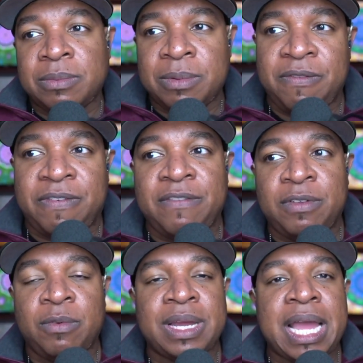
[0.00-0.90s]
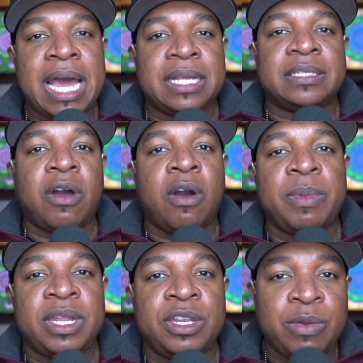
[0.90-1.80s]
I'm going to be faithful to what God has called
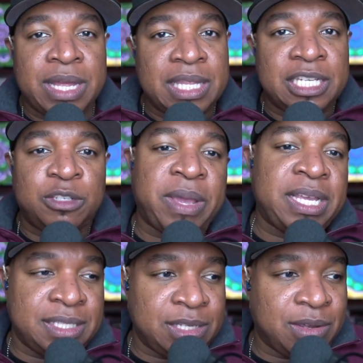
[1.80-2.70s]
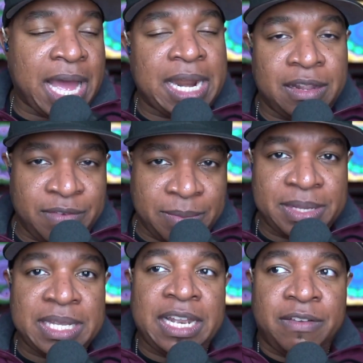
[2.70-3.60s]
me to do in this space until God
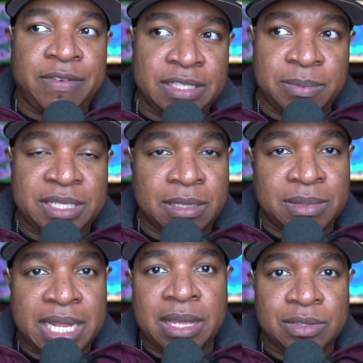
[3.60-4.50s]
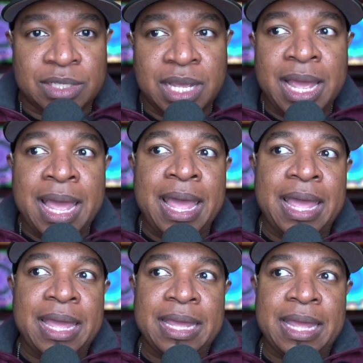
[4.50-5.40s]
elevates me to something else.
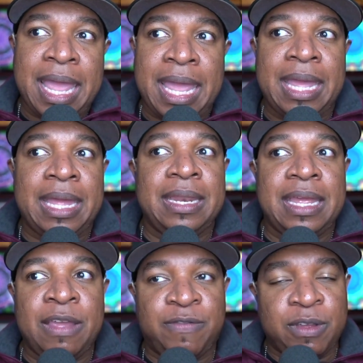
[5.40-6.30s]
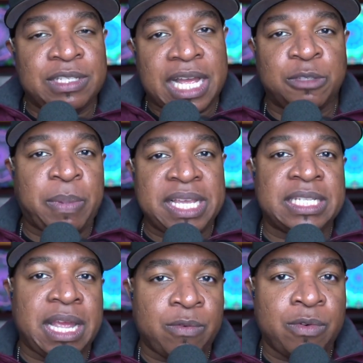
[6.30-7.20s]
And if there's not space
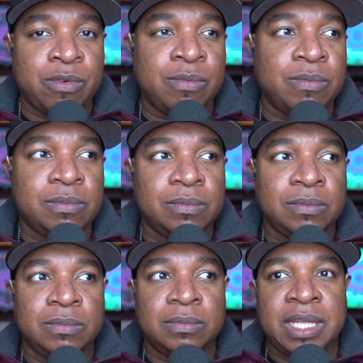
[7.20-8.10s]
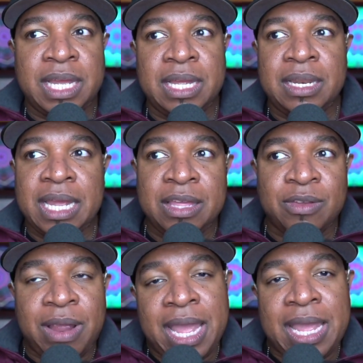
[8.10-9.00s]
in that room, then
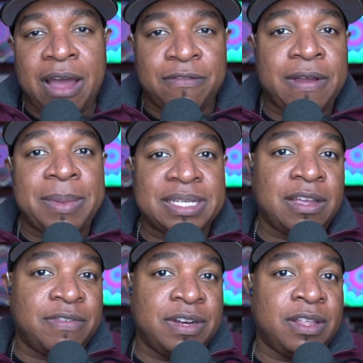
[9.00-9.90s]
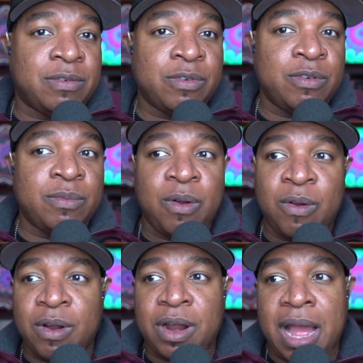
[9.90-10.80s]
either A, I'll find myself in another room,
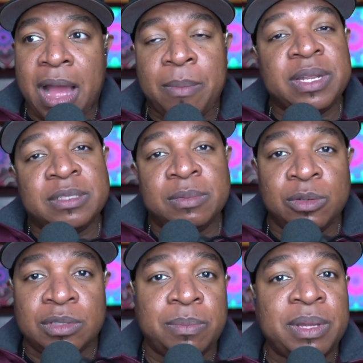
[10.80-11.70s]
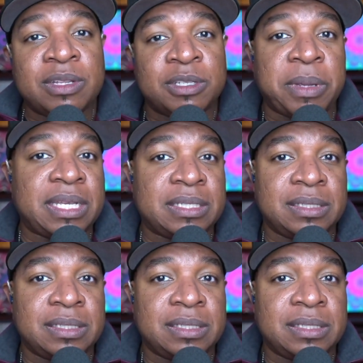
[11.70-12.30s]
or I'll bring some tools to build a space.